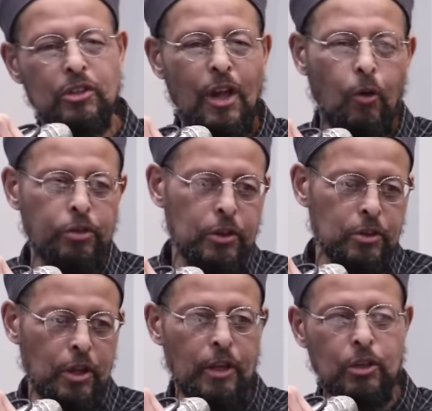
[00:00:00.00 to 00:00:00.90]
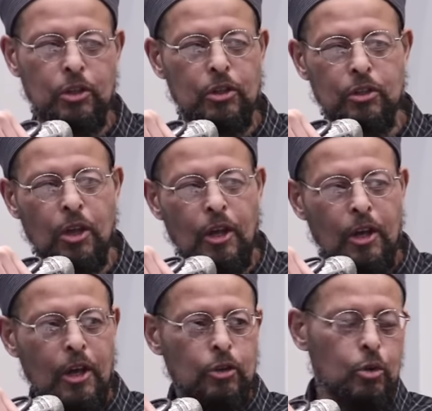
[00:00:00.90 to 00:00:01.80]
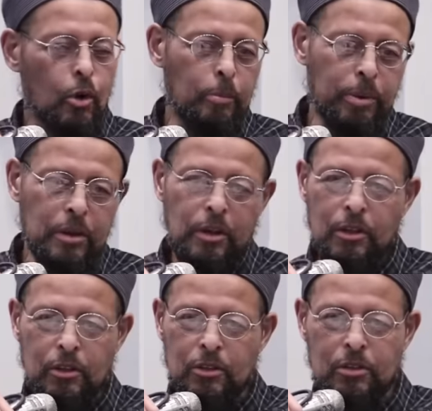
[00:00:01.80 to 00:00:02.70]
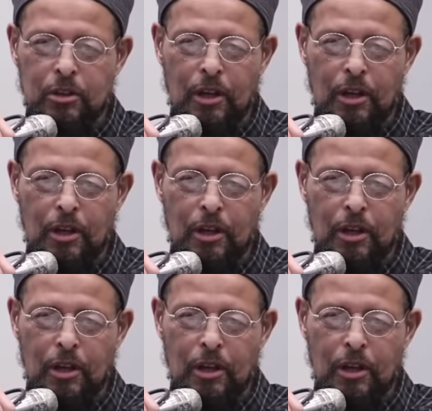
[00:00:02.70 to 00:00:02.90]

Southeast Asians, Europeans,